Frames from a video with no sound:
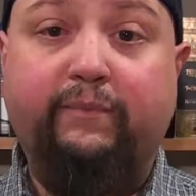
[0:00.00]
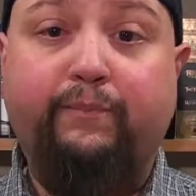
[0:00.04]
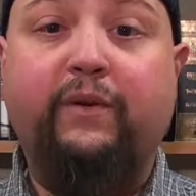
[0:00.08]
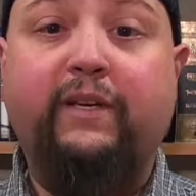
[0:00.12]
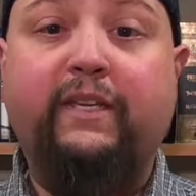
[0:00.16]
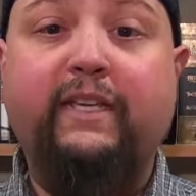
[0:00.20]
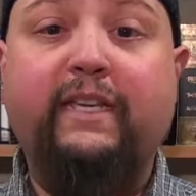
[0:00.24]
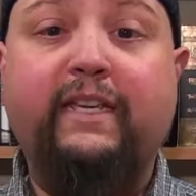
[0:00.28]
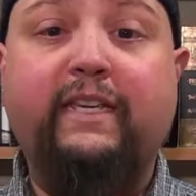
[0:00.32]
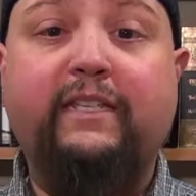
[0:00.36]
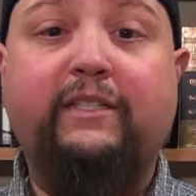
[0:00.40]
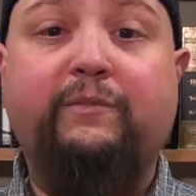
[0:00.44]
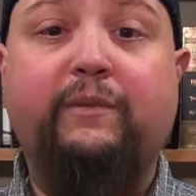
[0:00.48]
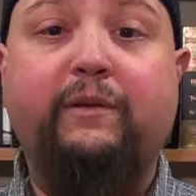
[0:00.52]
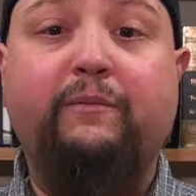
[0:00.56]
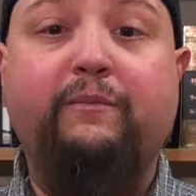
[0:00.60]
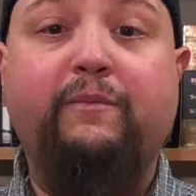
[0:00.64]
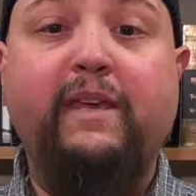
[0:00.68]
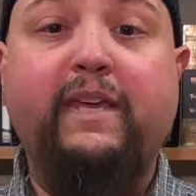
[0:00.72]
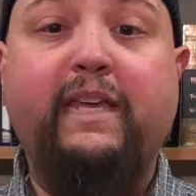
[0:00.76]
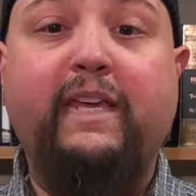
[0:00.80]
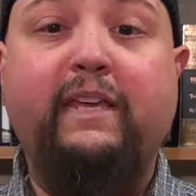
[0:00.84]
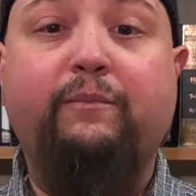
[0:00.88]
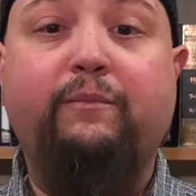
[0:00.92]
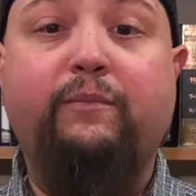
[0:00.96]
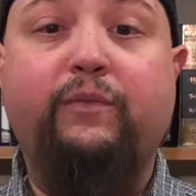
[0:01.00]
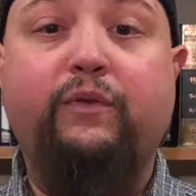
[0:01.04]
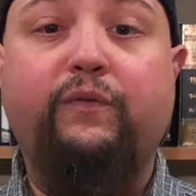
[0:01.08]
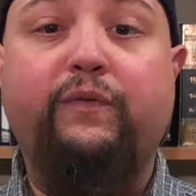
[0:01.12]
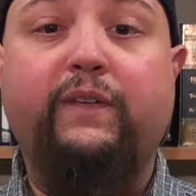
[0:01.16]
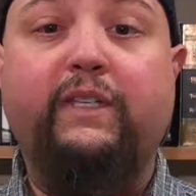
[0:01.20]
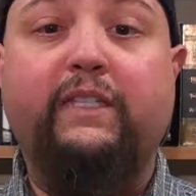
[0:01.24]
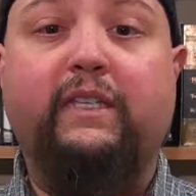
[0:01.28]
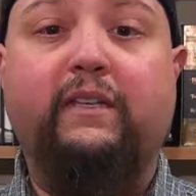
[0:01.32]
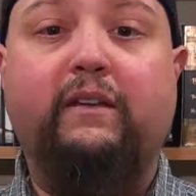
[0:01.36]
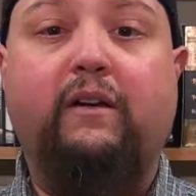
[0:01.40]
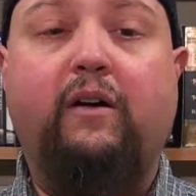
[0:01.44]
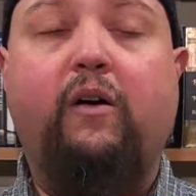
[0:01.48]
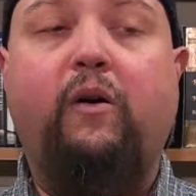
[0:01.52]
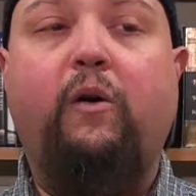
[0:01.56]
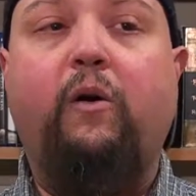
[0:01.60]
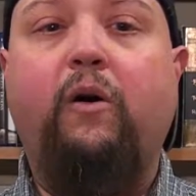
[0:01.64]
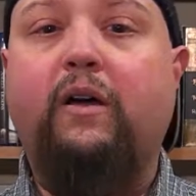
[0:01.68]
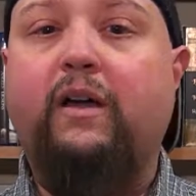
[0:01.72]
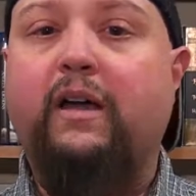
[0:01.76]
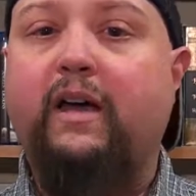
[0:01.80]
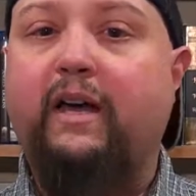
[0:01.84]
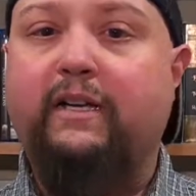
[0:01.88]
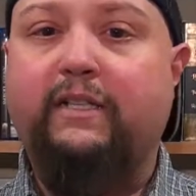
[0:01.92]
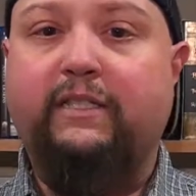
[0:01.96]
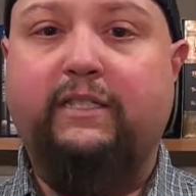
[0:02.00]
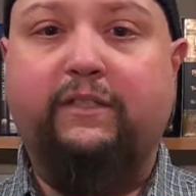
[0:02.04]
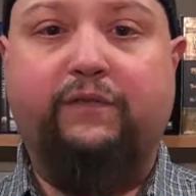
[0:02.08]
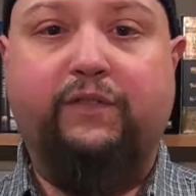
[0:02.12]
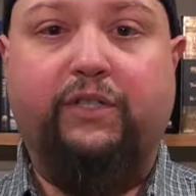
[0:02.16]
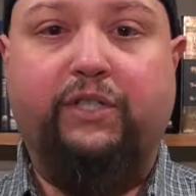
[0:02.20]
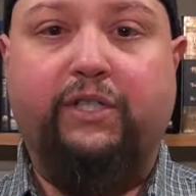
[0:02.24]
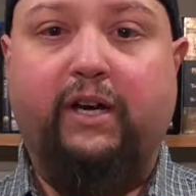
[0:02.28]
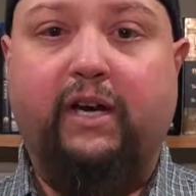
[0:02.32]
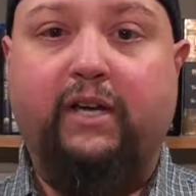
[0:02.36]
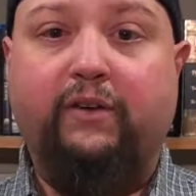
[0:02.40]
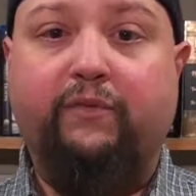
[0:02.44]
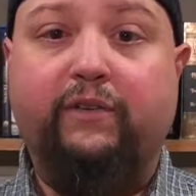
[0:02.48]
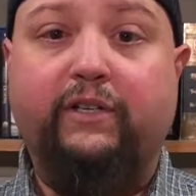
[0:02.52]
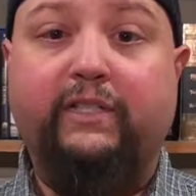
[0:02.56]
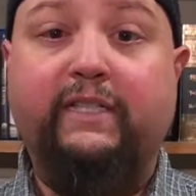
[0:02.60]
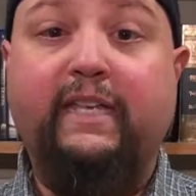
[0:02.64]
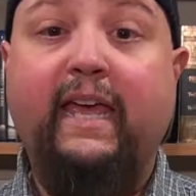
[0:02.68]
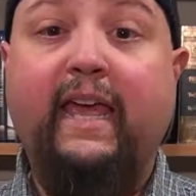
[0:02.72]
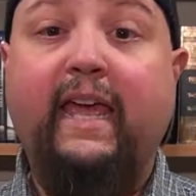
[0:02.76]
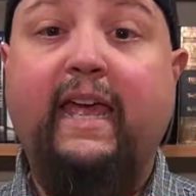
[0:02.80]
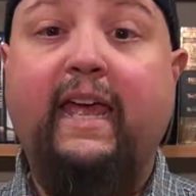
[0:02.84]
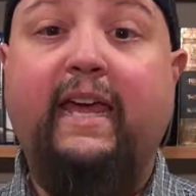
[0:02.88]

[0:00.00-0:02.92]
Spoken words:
but he has been making movies in all kinds of genres